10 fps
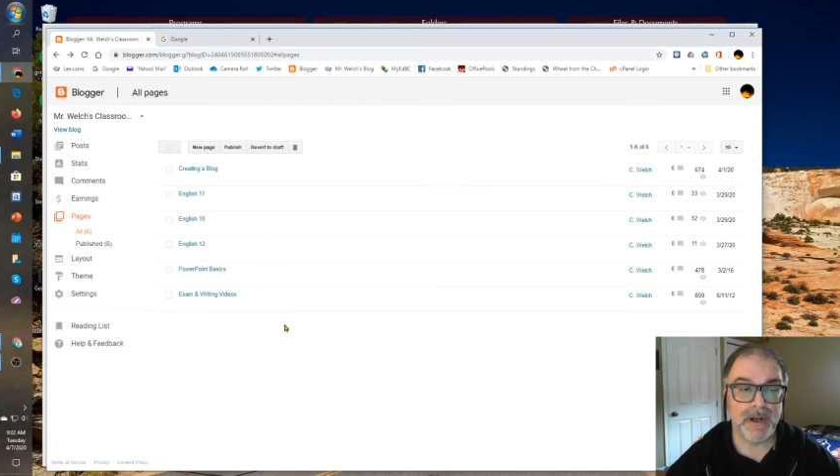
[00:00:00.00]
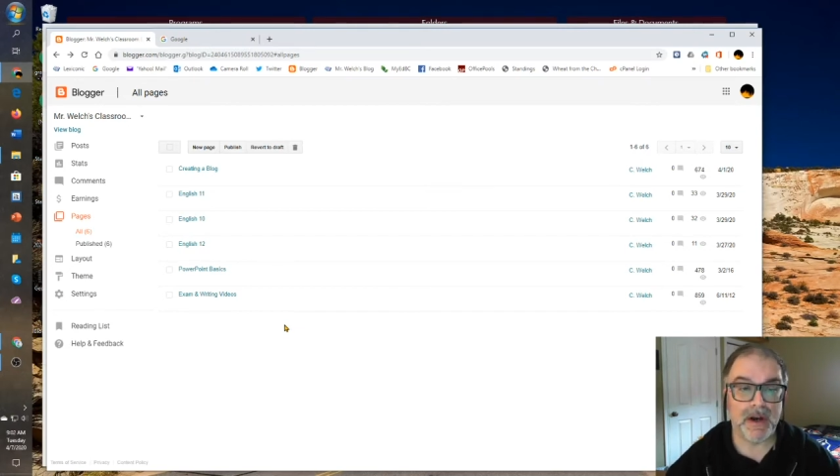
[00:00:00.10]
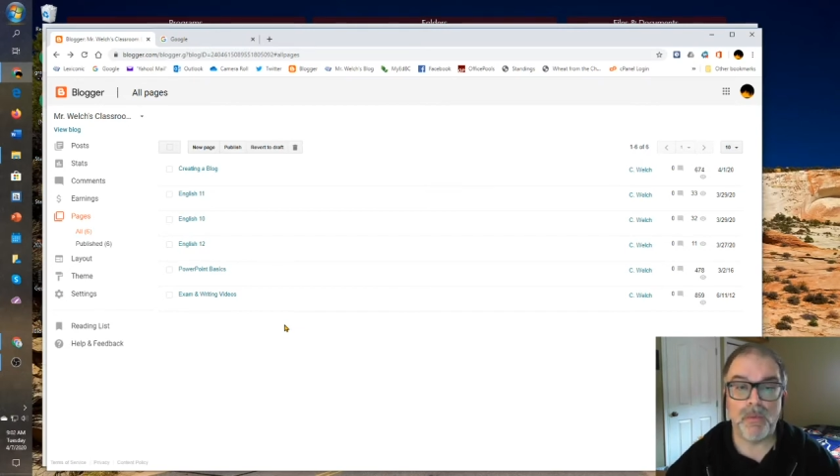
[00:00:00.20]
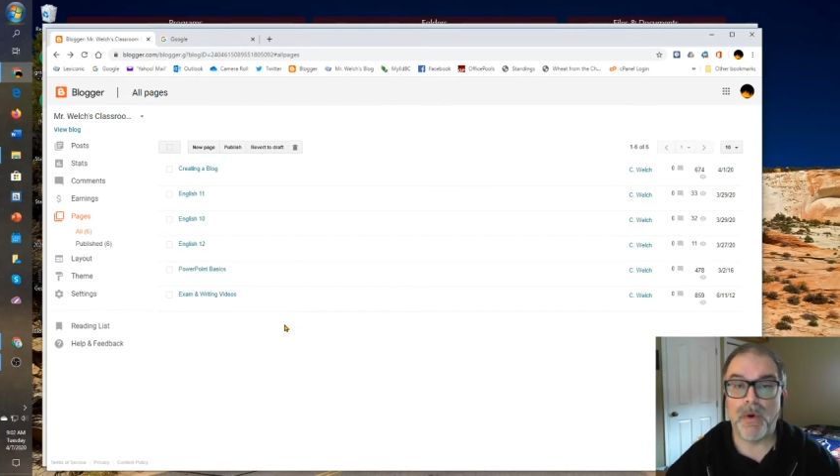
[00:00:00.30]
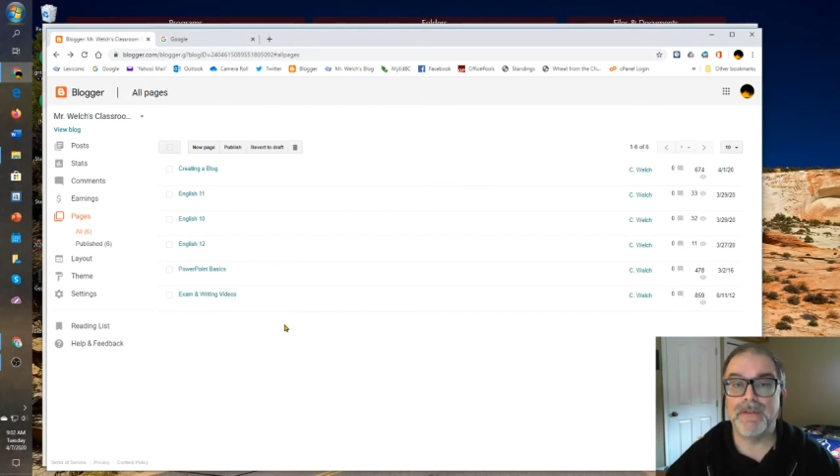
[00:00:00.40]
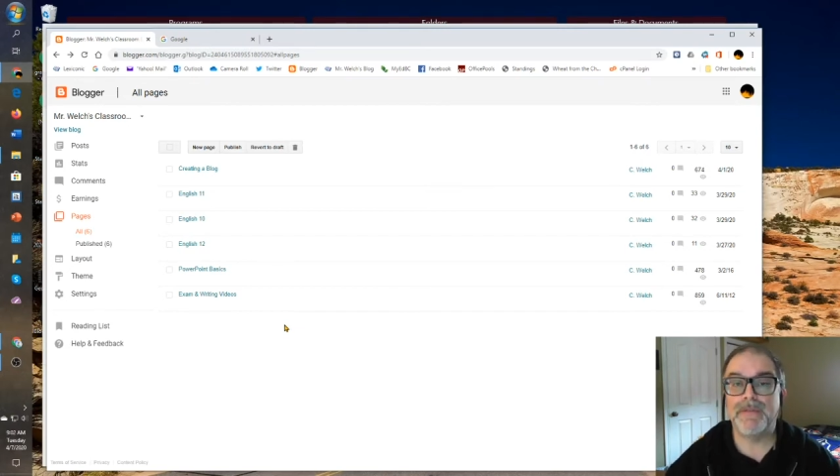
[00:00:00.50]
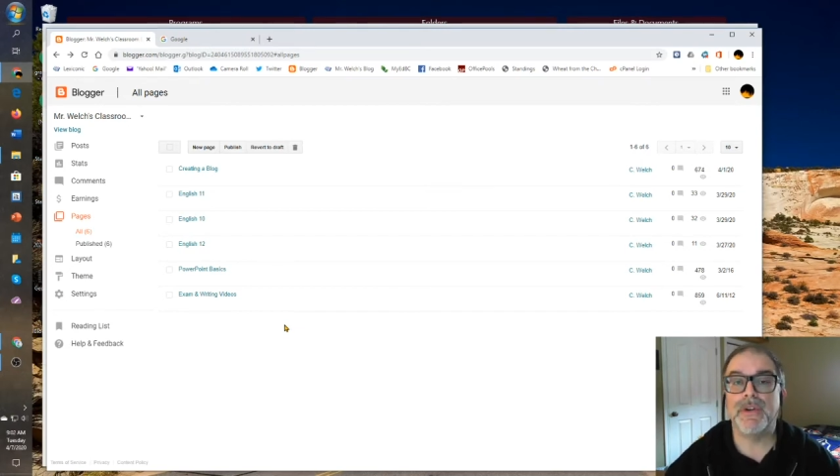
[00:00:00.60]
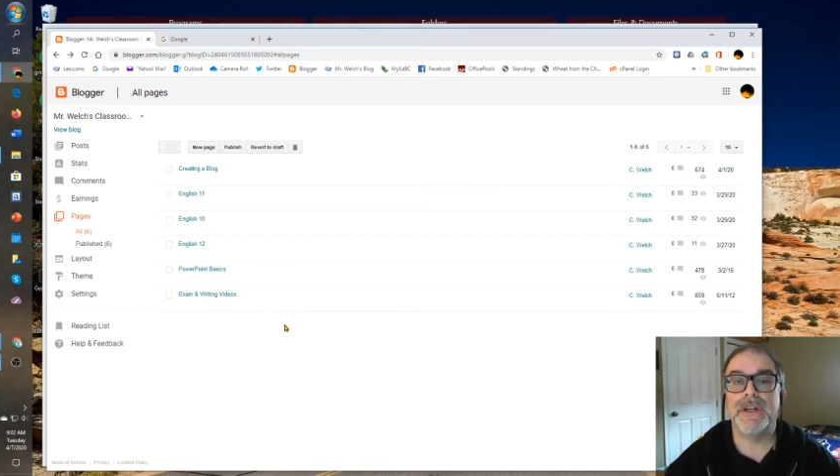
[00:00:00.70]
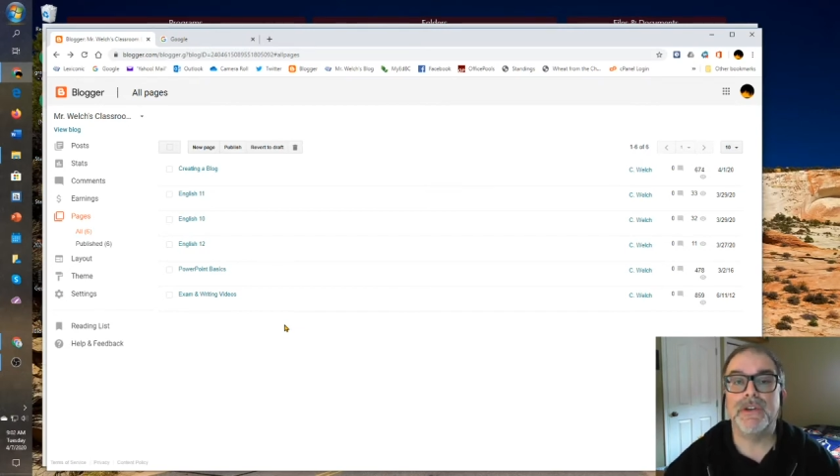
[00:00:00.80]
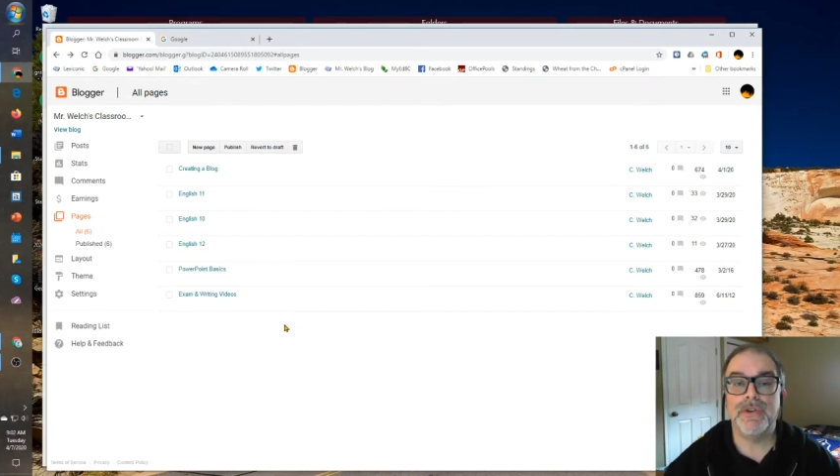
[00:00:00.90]
one
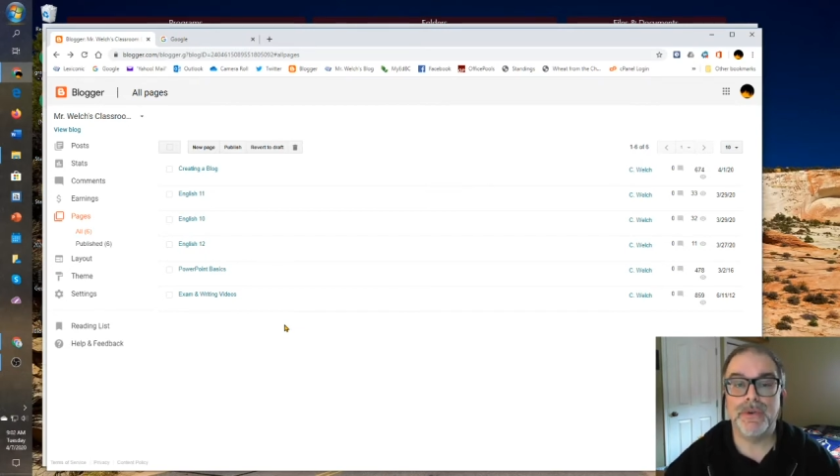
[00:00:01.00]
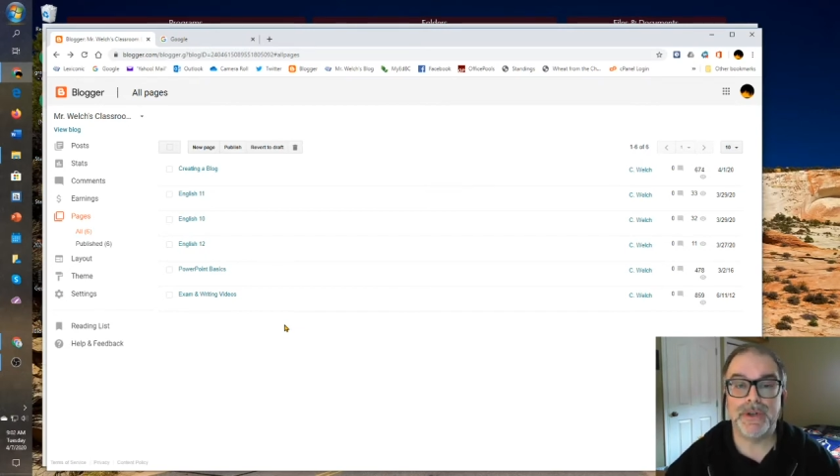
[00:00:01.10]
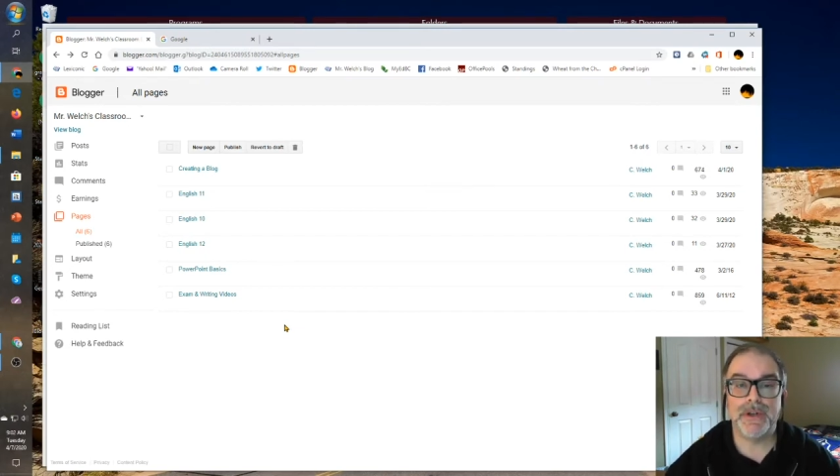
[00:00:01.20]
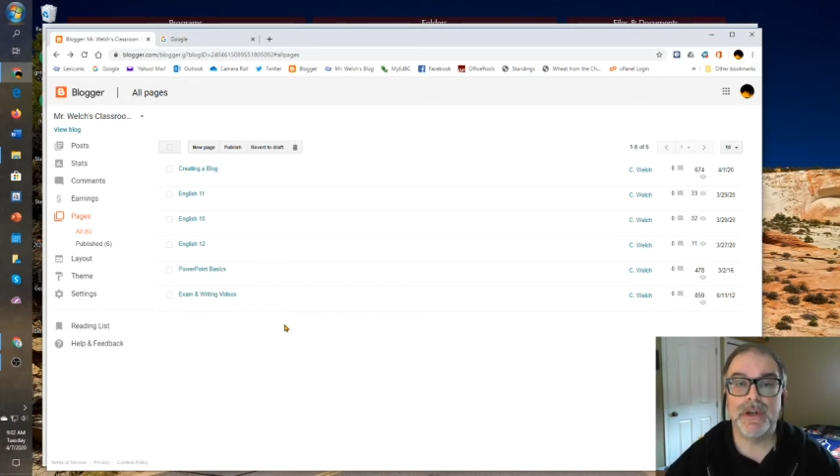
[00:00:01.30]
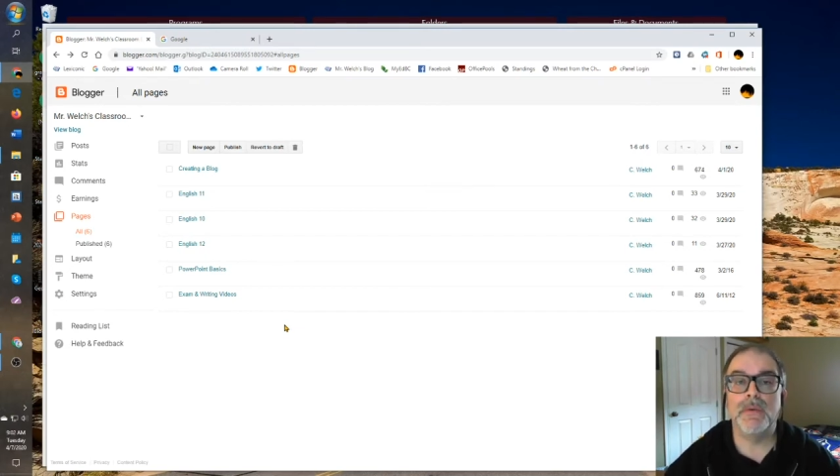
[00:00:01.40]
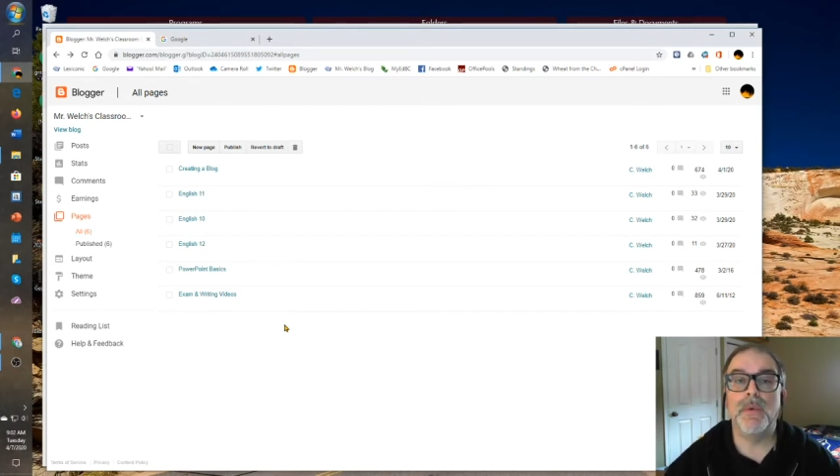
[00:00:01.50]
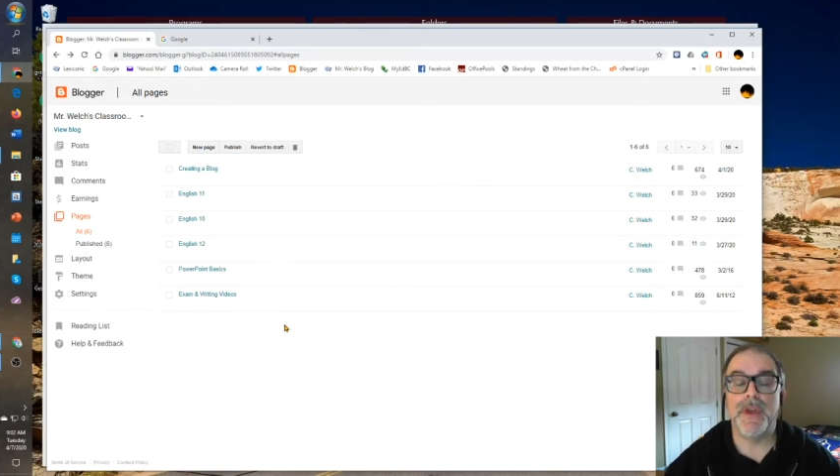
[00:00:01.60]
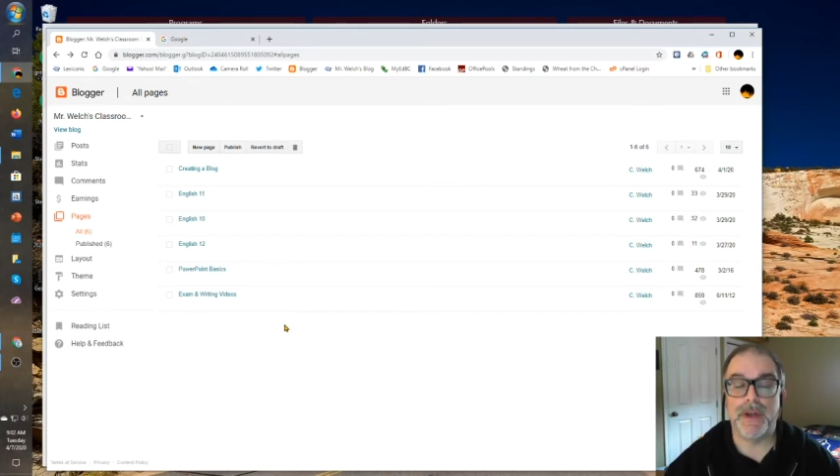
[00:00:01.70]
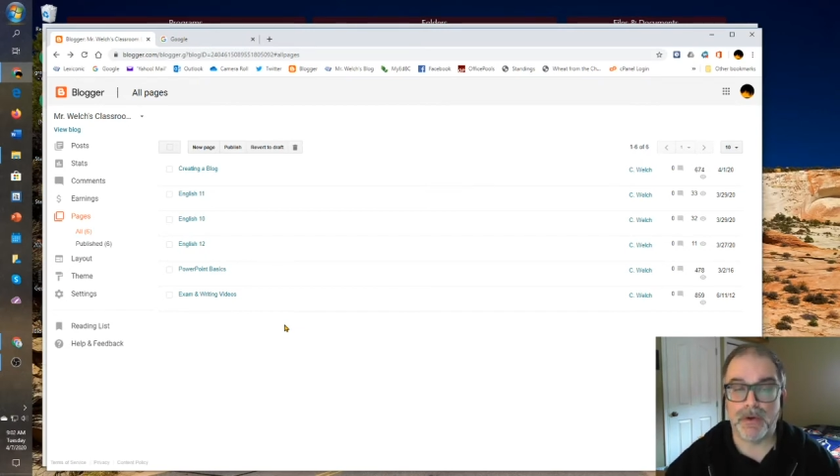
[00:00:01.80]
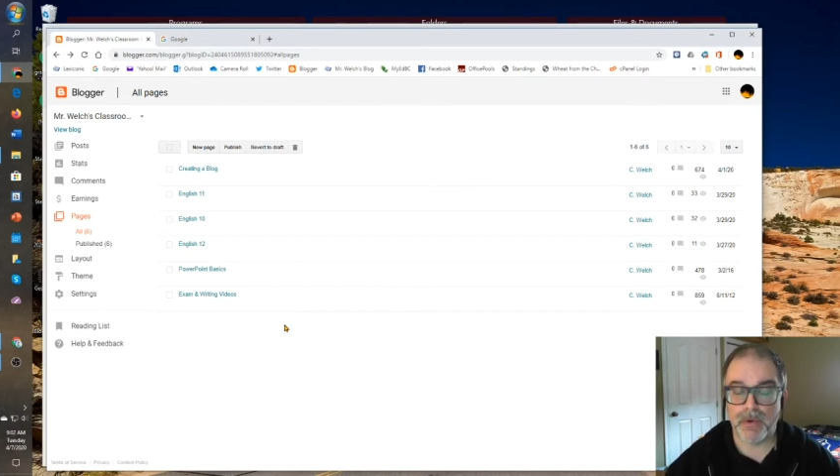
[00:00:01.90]
for each unit
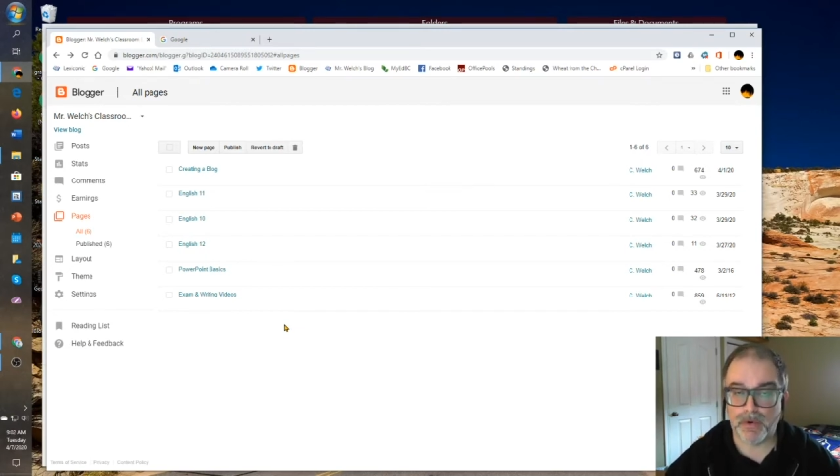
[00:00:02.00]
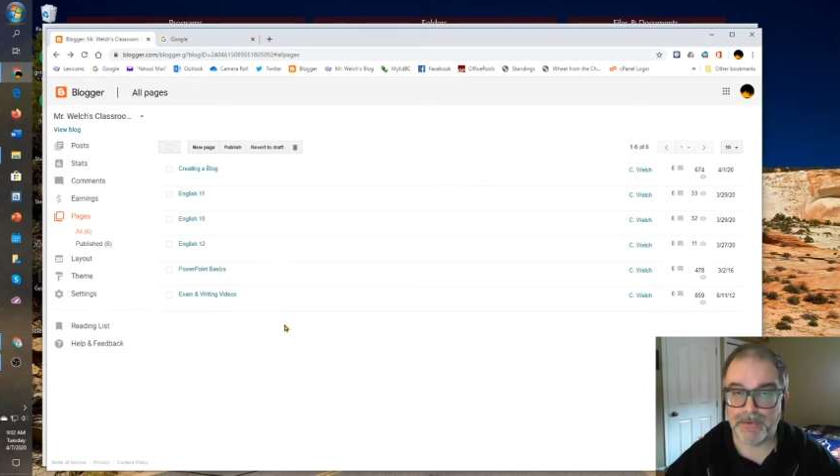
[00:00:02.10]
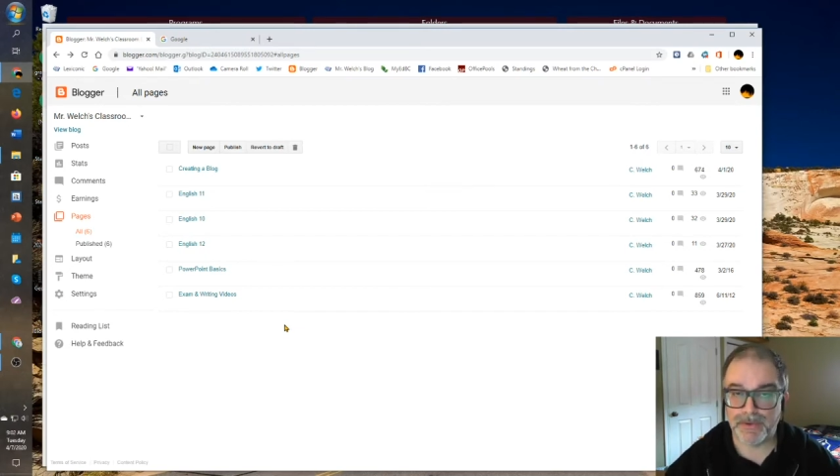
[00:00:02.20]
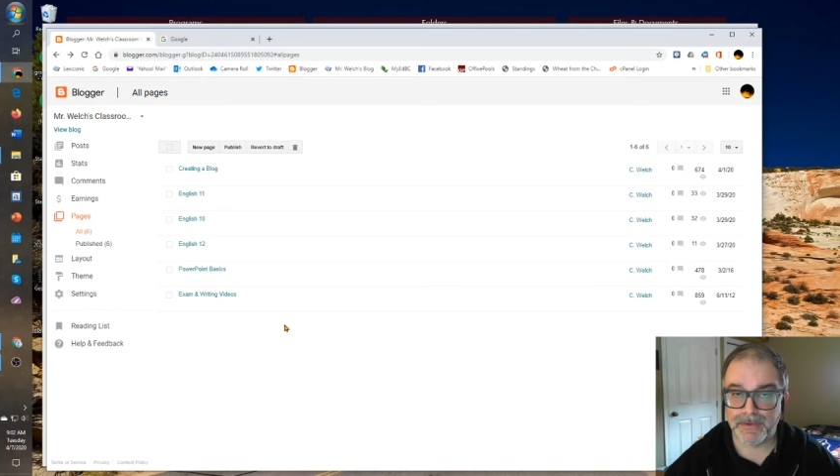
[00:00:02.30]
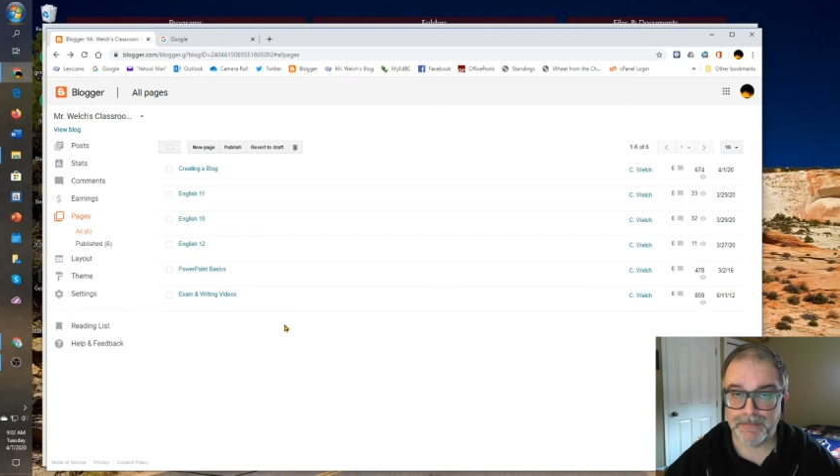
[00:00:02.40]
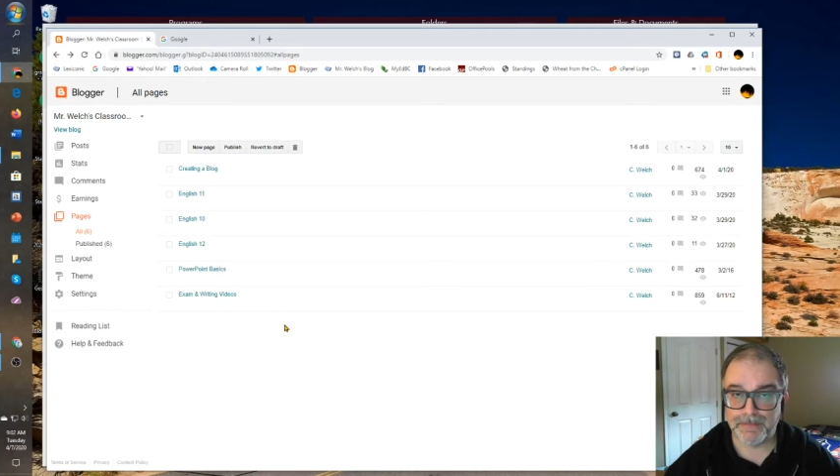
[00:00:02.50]
within a course.